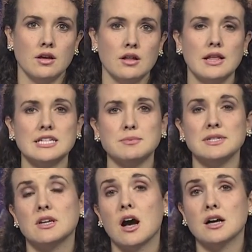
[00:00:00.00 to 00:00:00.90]

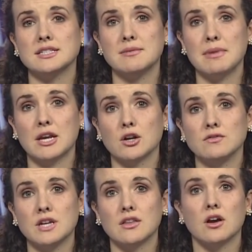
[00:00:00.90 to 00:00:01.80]
Glaspie's cause and manner
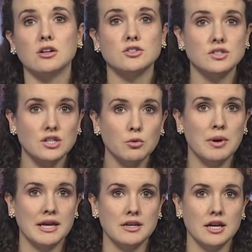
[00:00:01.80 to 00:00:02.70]
of death are still
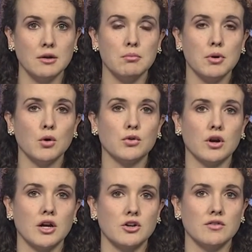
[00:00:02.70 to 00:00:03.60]
pending. Both
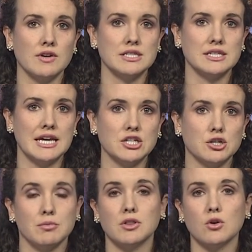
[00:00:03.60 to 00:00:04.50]
are under
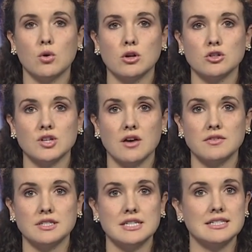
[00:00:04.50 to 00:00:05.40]
investigation, but the coroner's
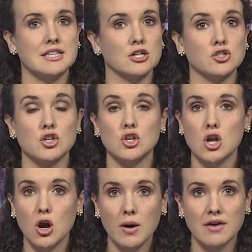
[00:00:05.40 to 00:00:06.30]
office says there's
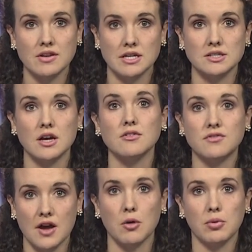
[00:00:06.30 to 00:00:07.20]
no evidence of foul